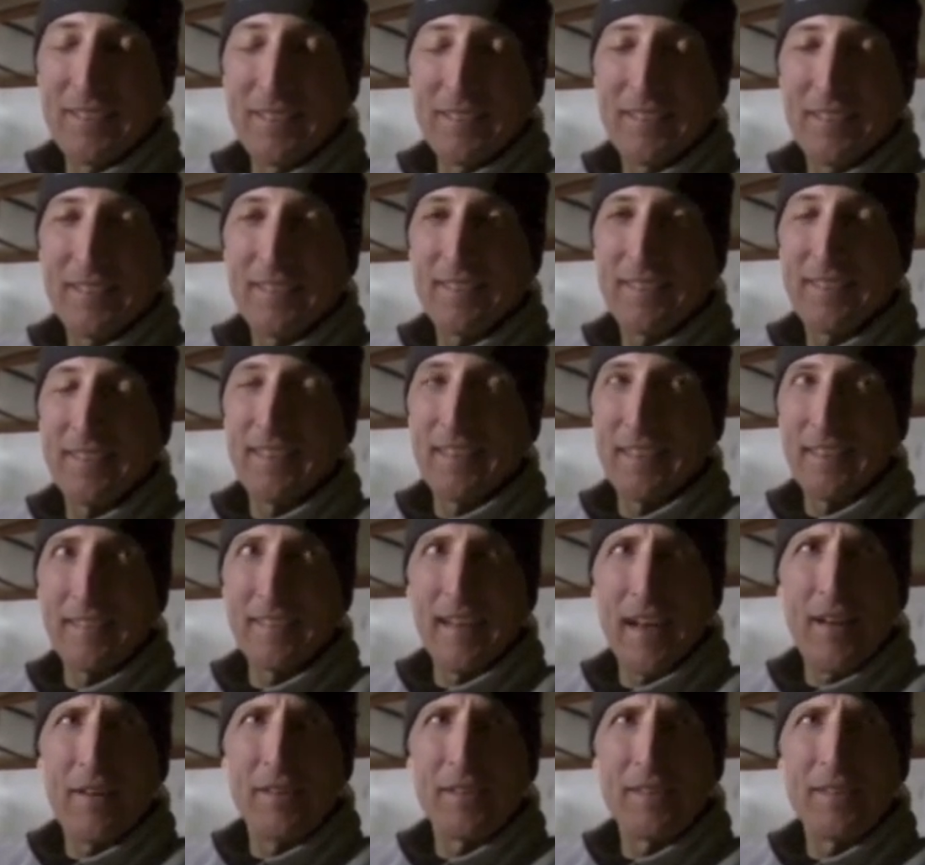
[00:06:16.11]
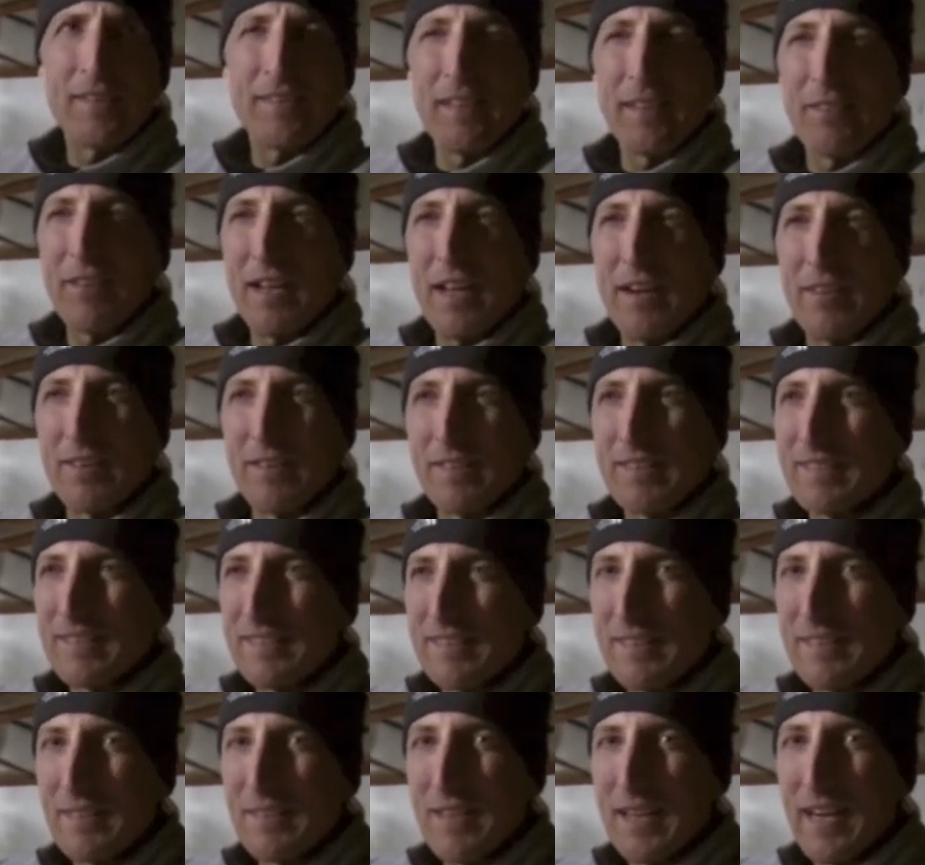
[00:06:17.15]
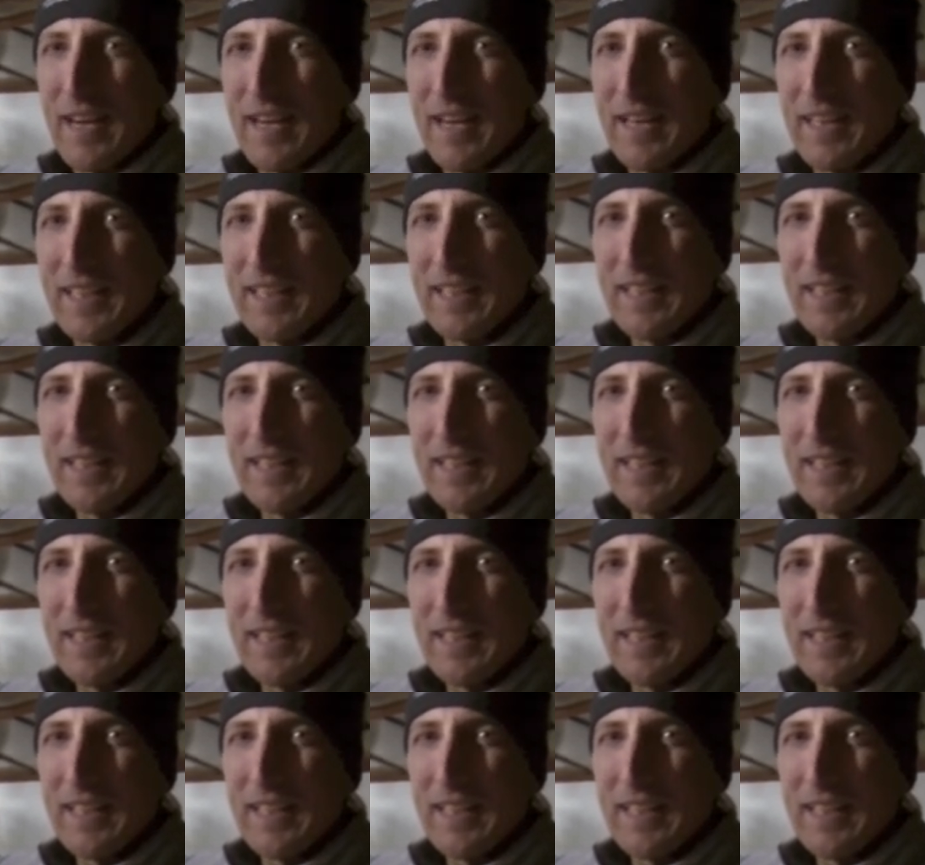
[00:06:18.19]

six hours, seven hours to uh,